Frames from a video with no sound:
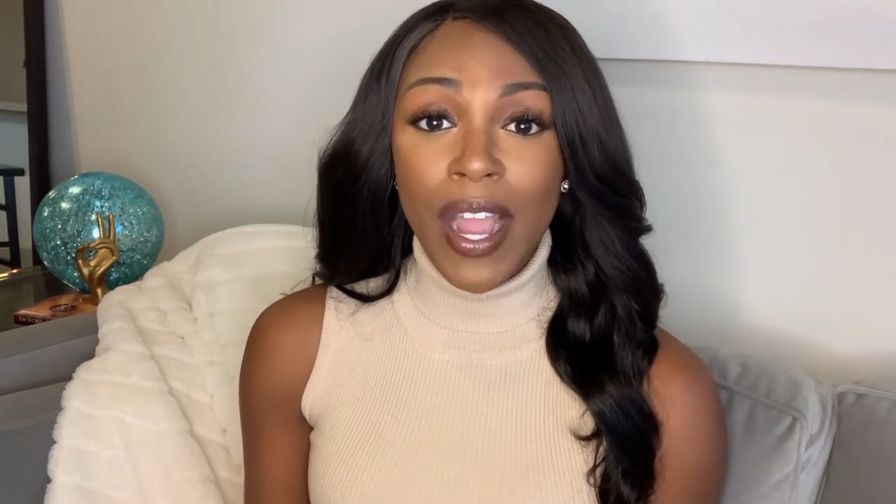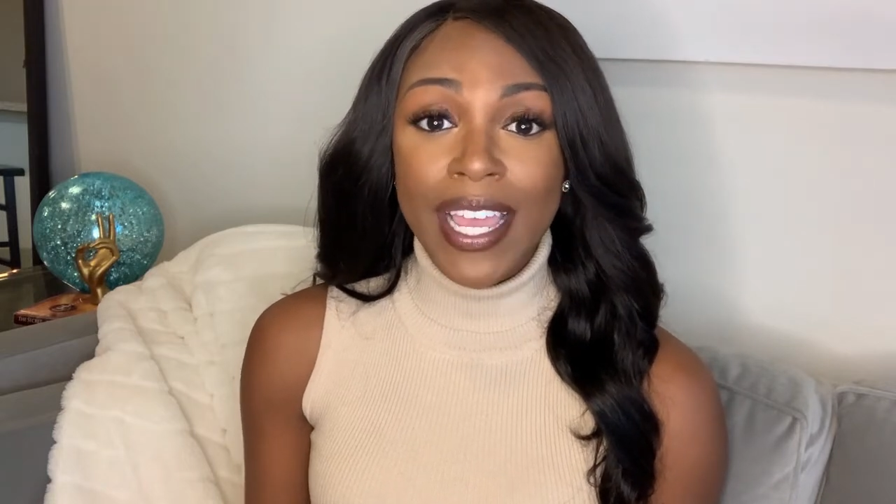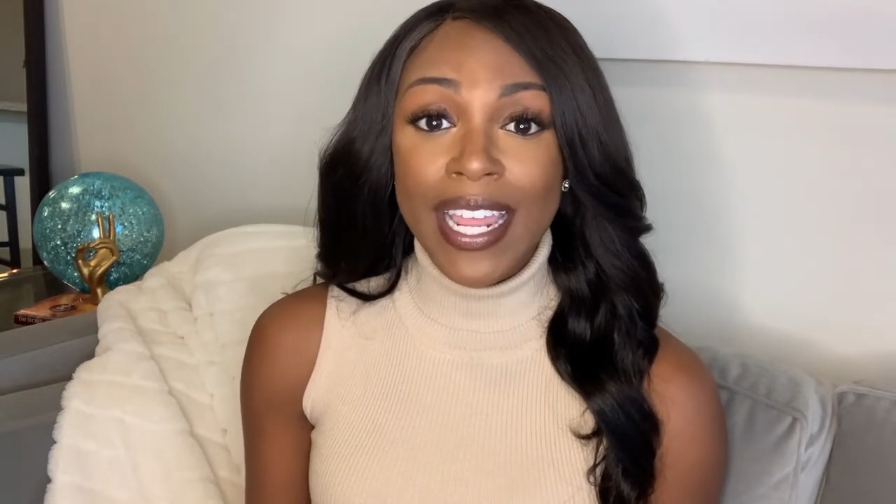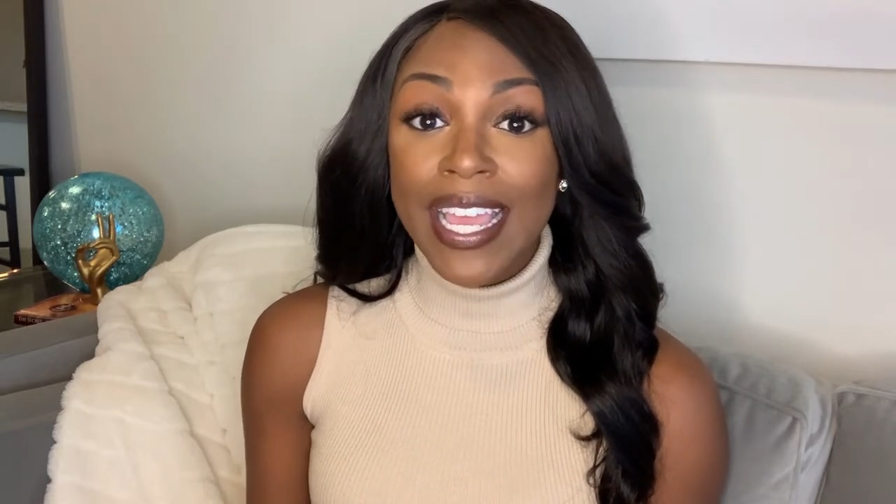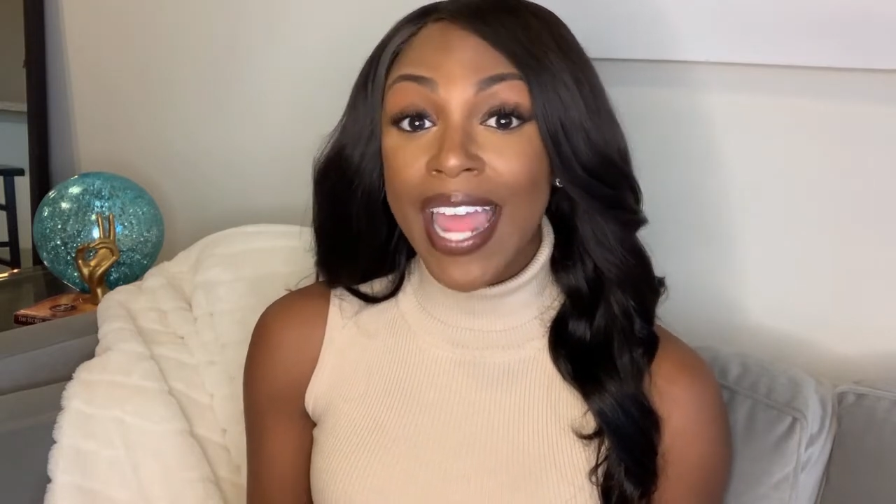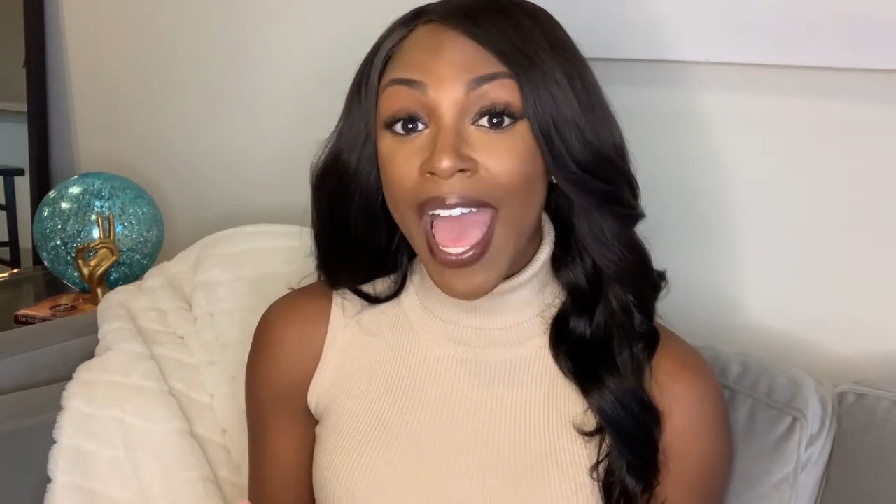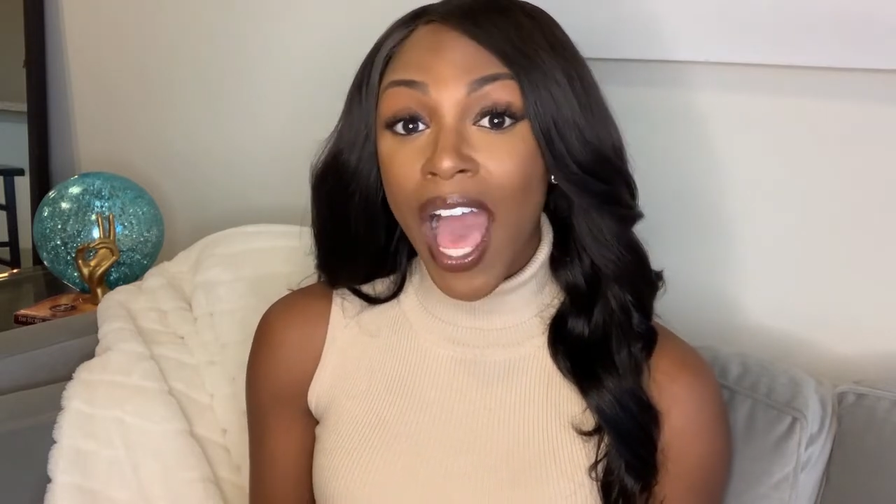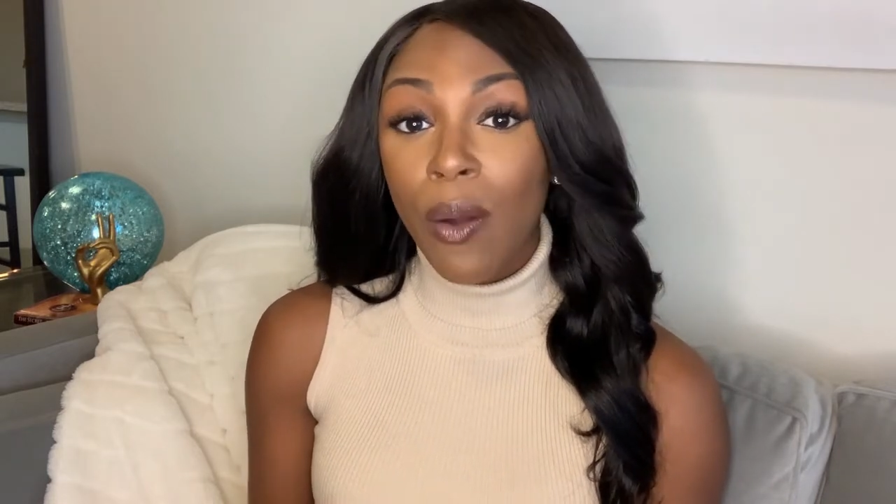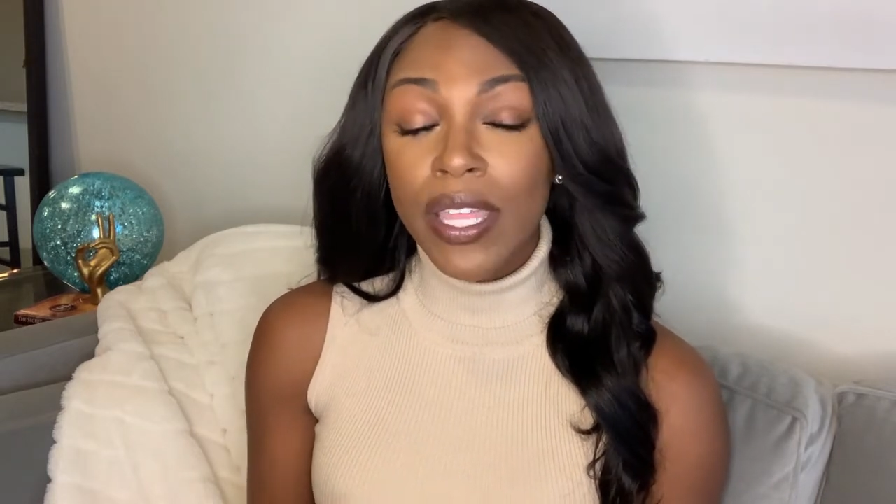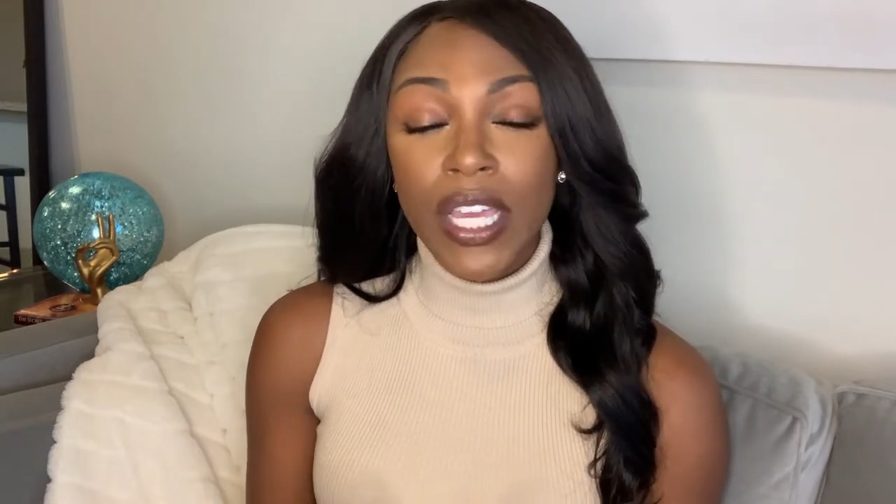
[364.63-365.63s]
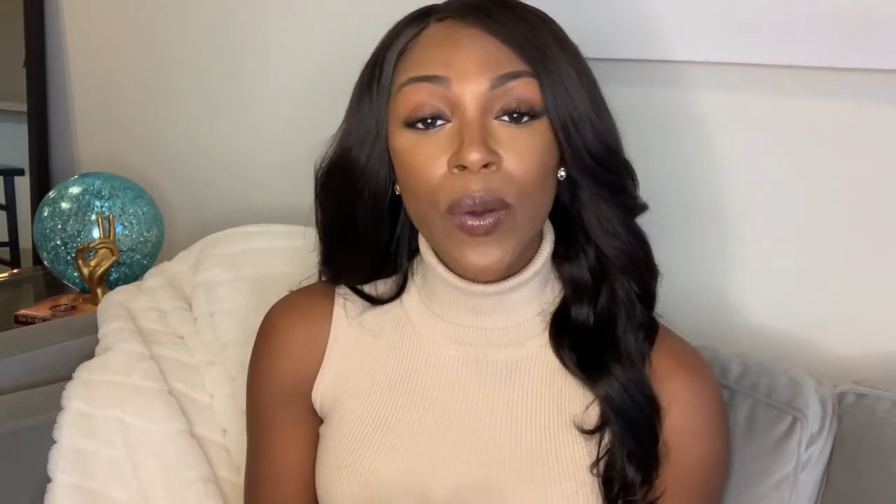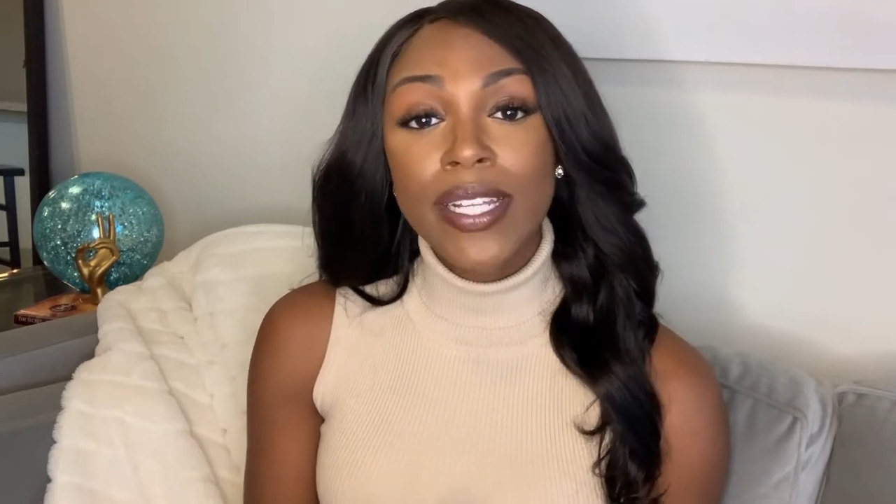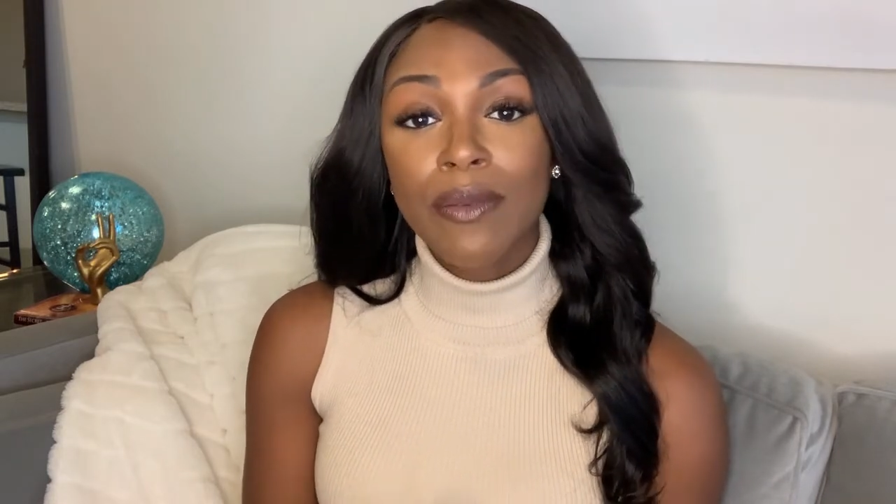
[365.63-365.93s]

marketing and how are they going